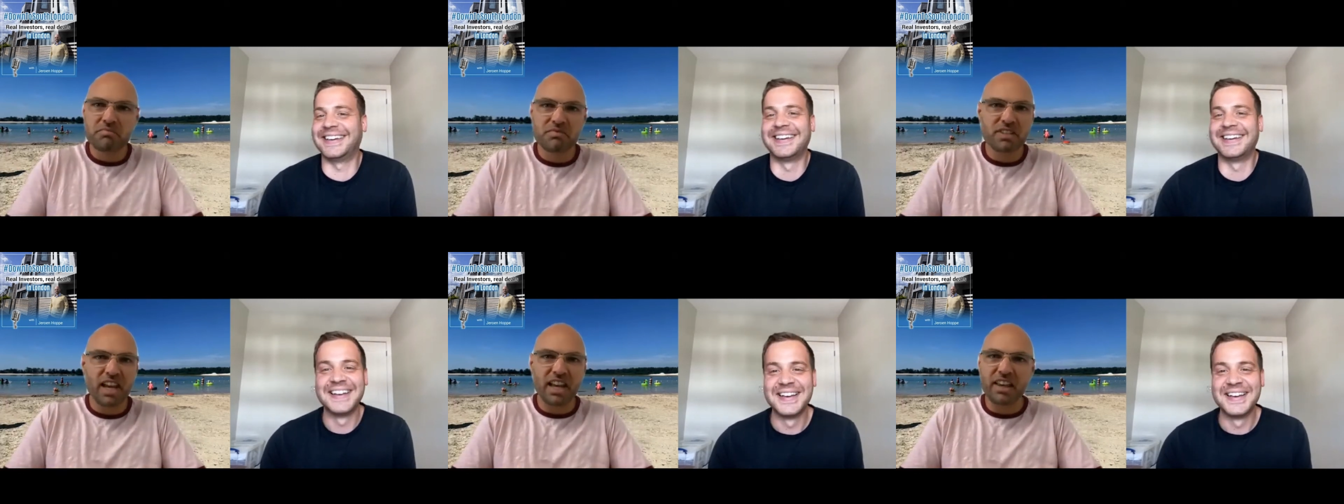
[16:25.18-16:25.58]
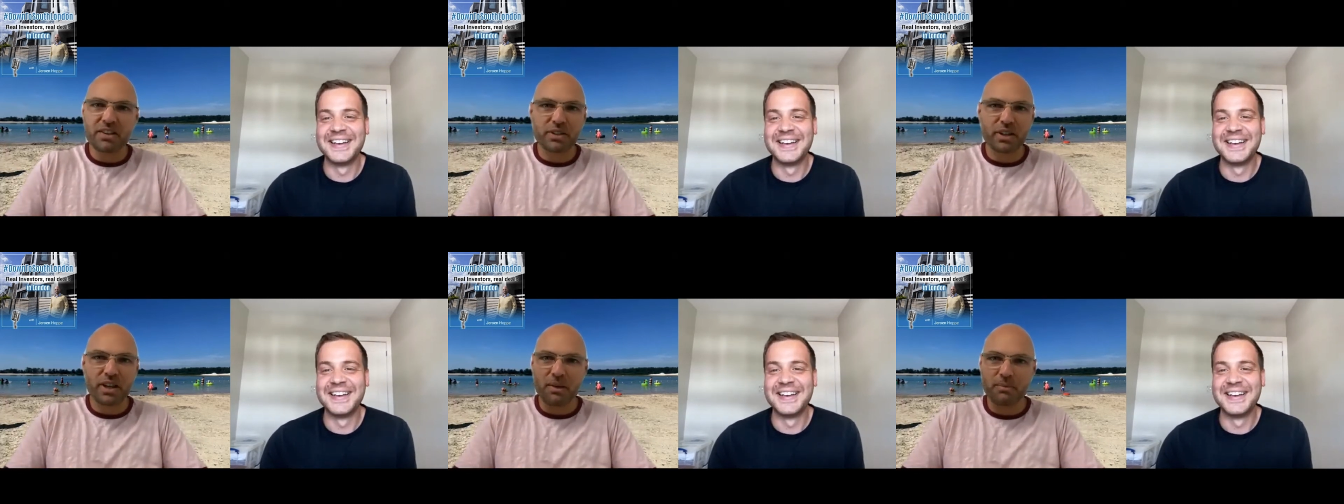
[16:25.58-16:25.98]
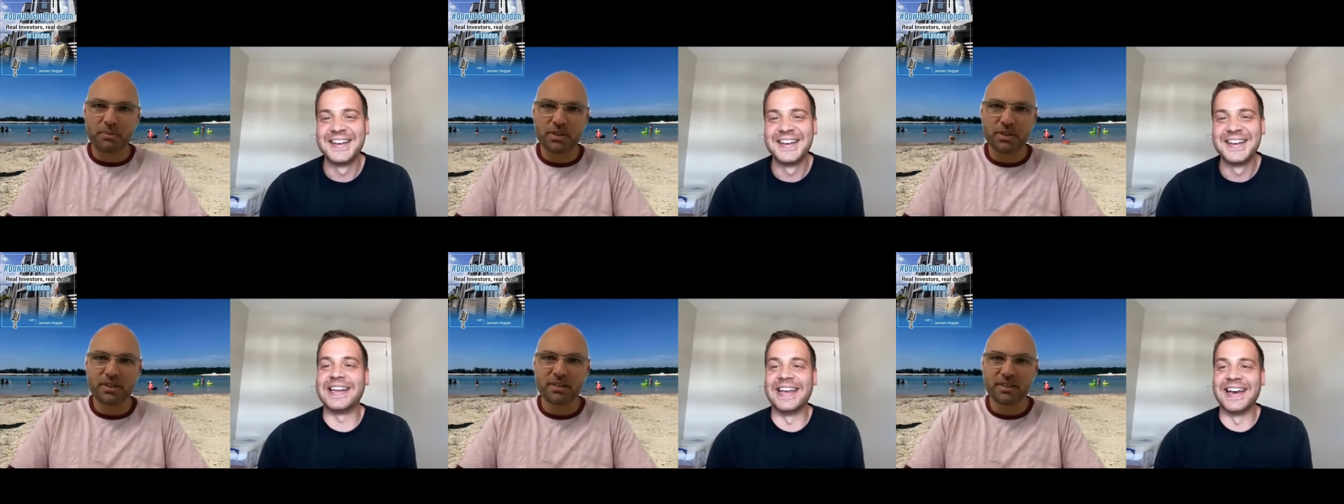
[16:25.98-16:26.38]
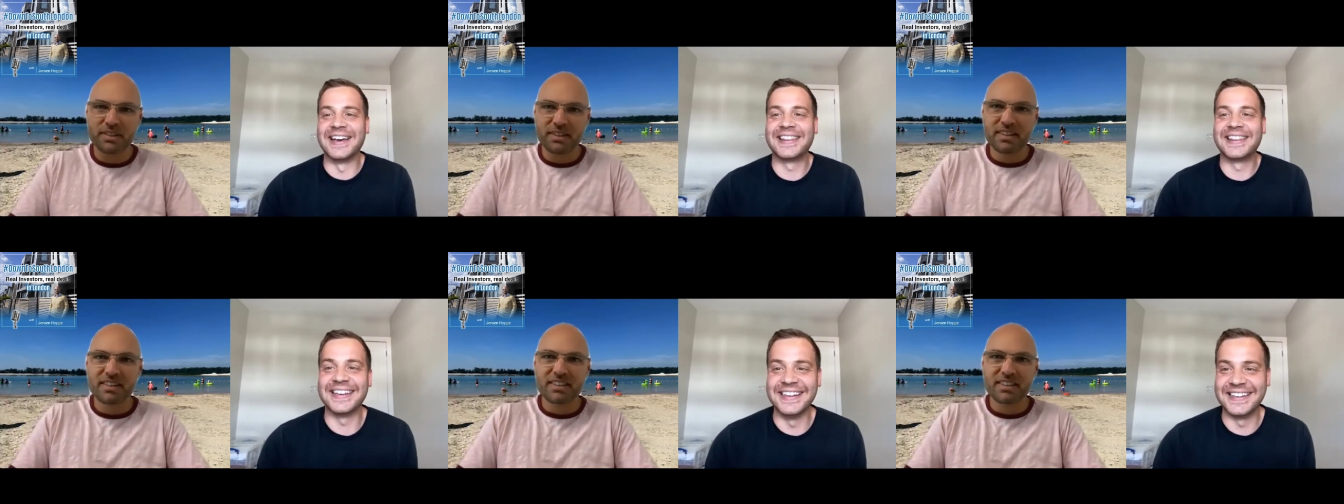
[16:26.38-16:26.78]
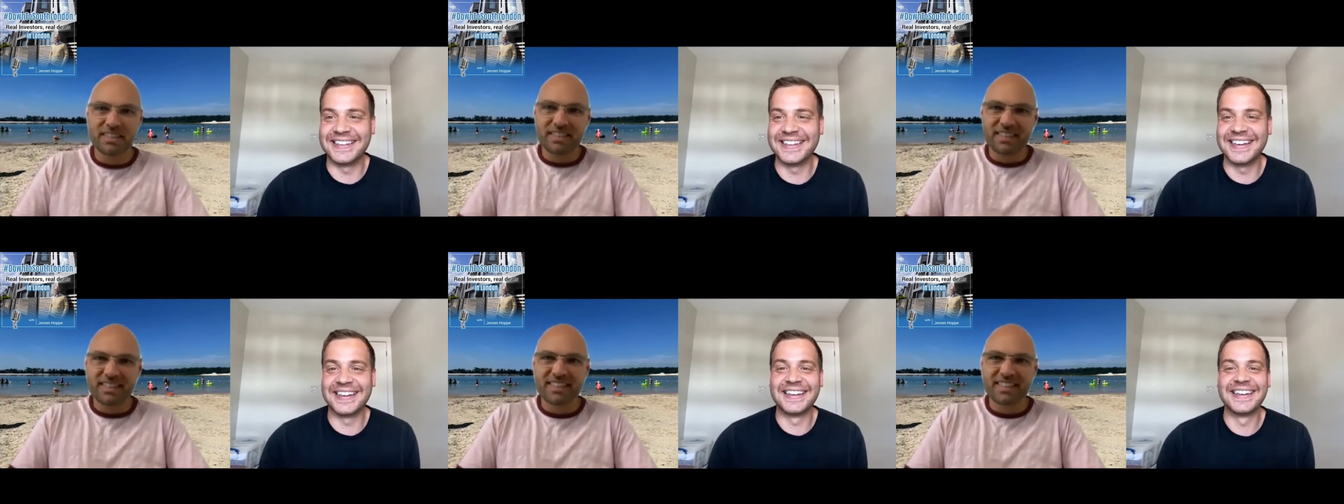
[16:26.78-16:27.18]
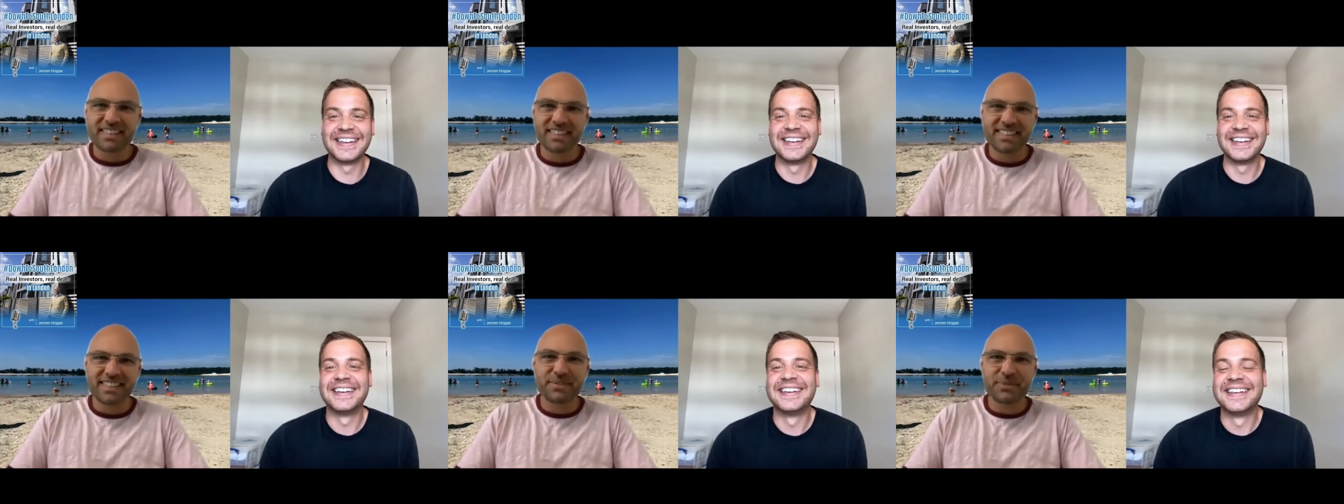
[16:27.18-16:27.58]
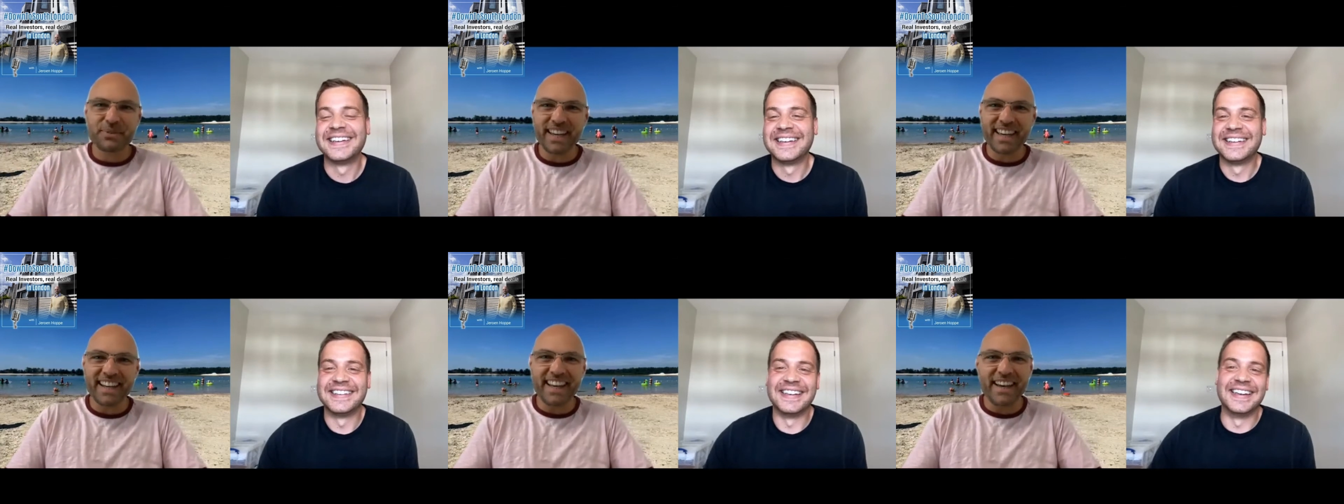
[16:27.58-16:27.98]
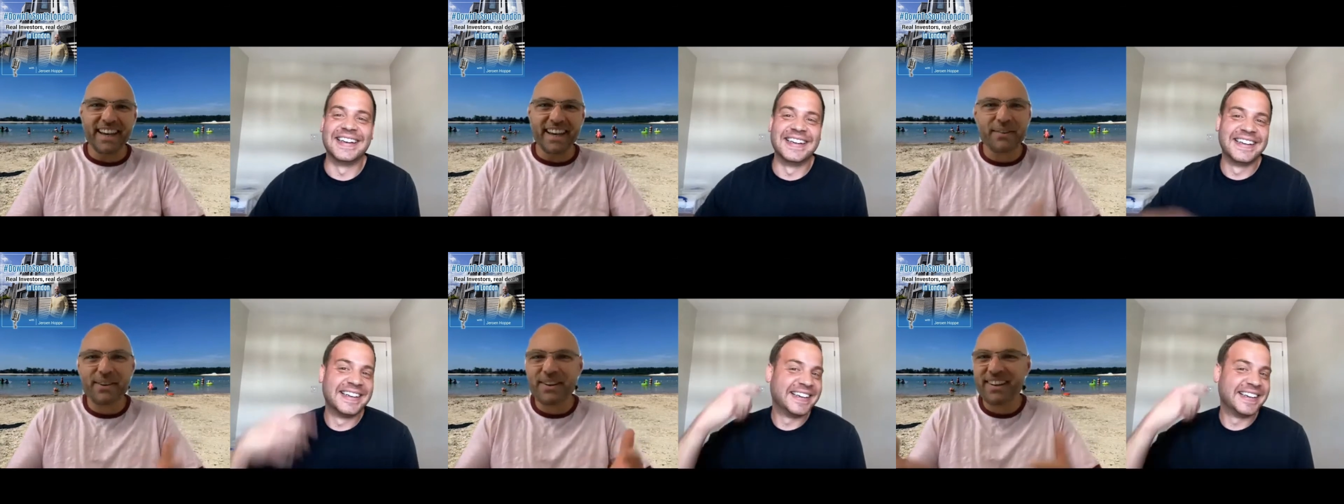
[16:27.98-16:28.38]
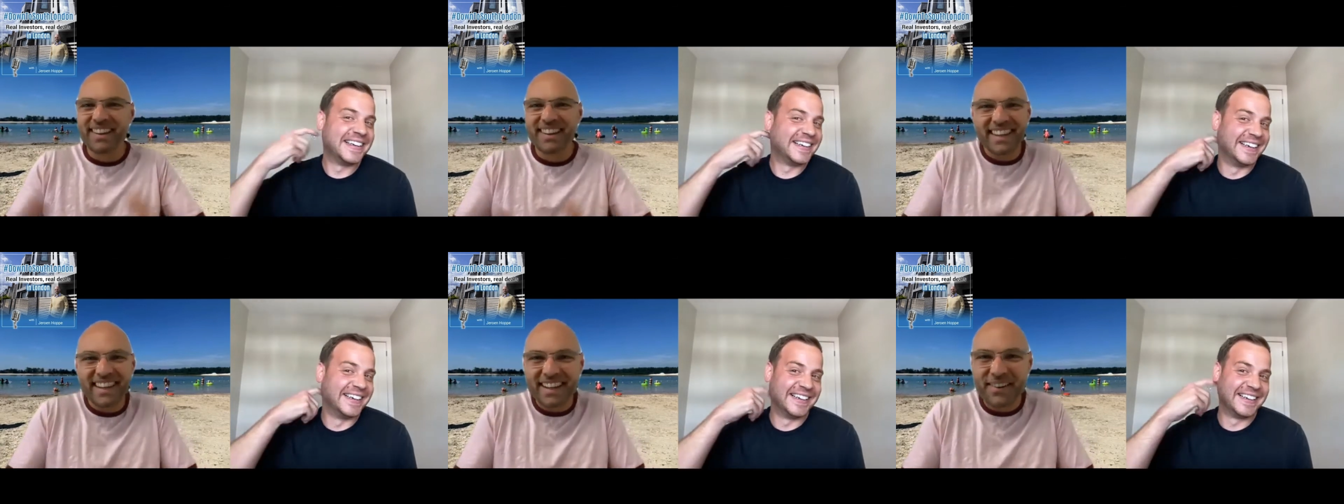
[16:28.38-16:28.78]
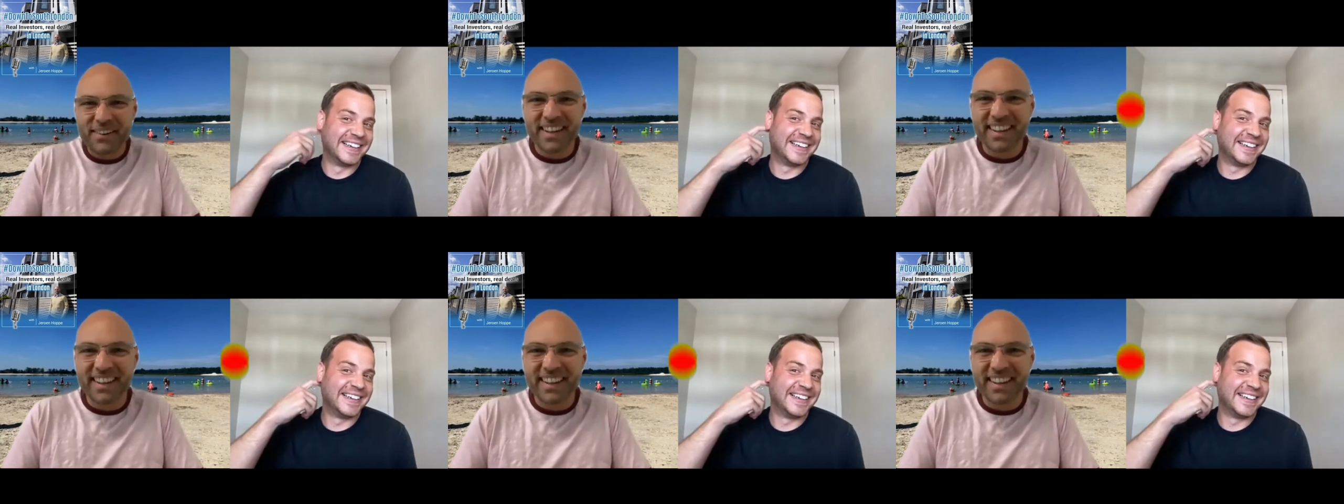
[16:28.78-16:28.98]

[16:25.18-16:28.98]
Speaker 1: take as a just winging it. I think, yeah, just winging it. Yeah. Well, you yeah. know what?